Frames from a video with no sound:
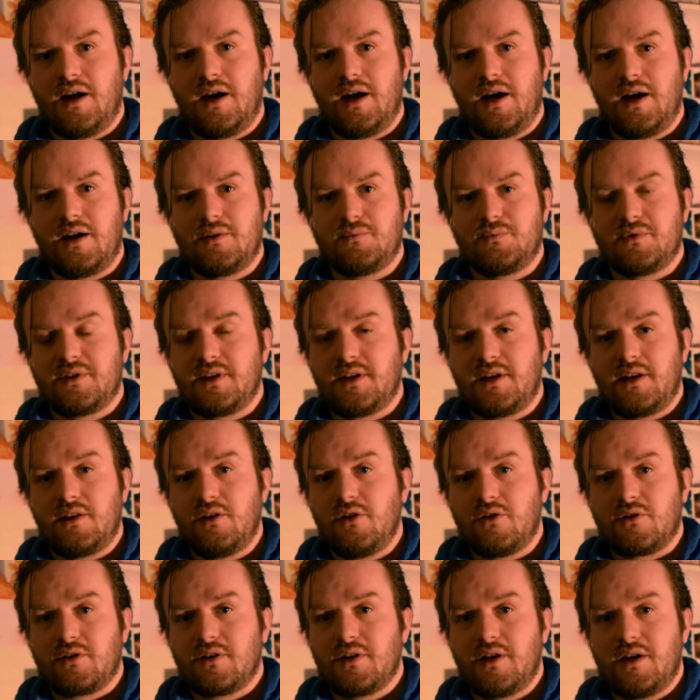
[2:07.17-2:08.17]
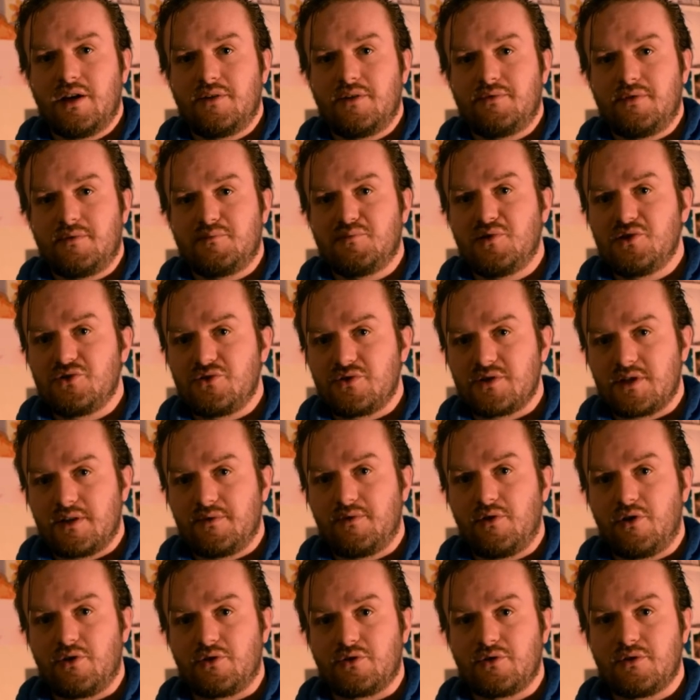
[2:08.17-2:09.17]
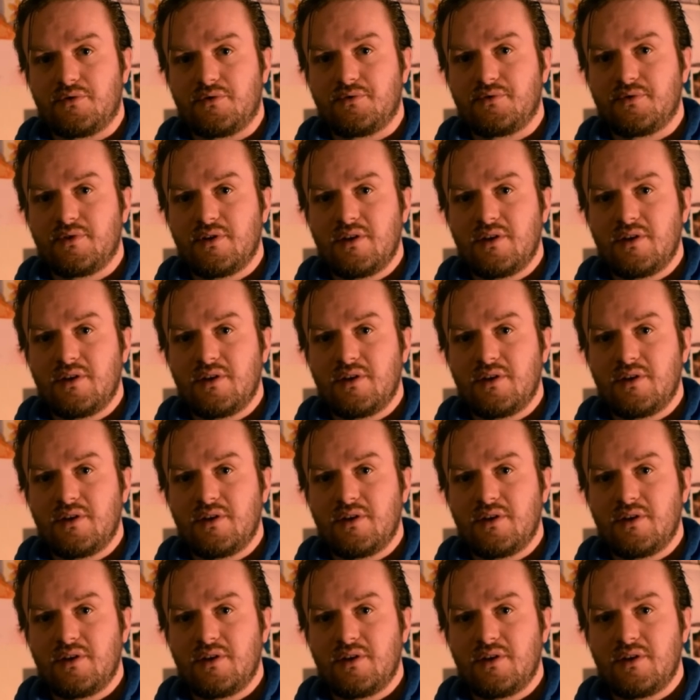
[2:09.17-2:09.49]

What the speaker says: and with any luck, if you push yourself hard enough,